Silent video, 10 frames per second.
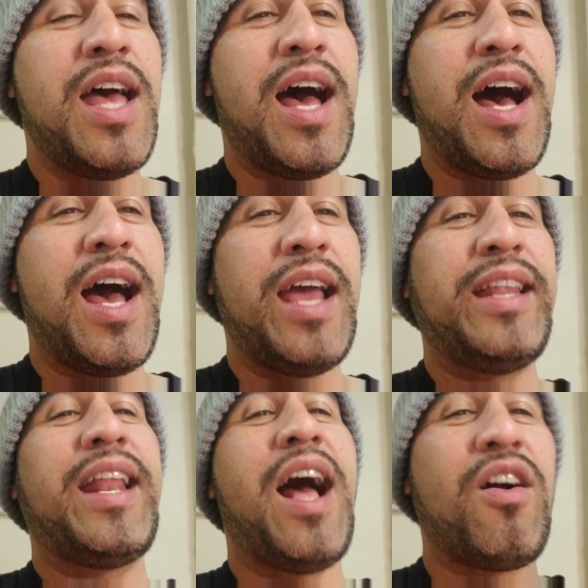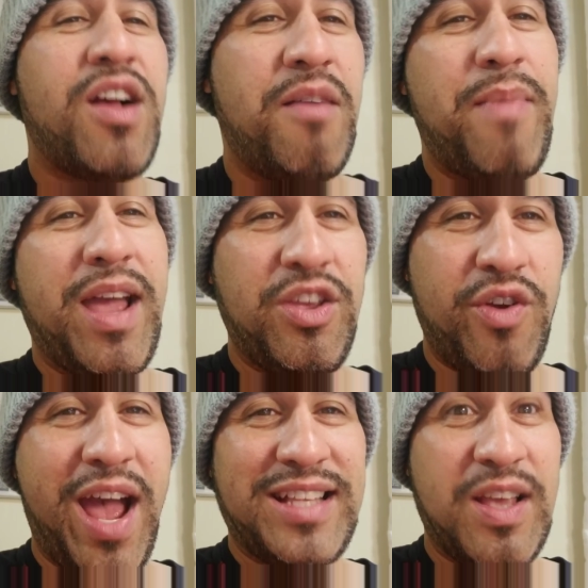uh, and then I'll come back and you
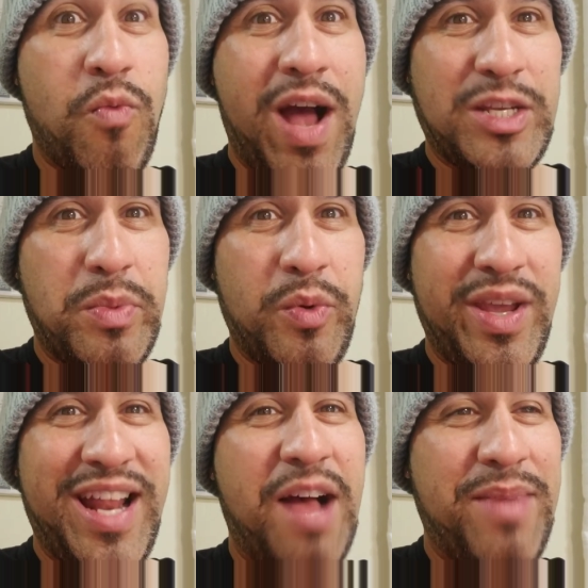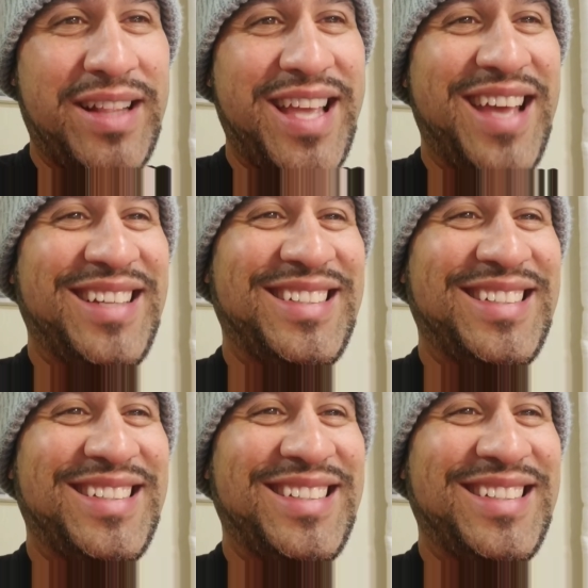guys can watch me read. How about that?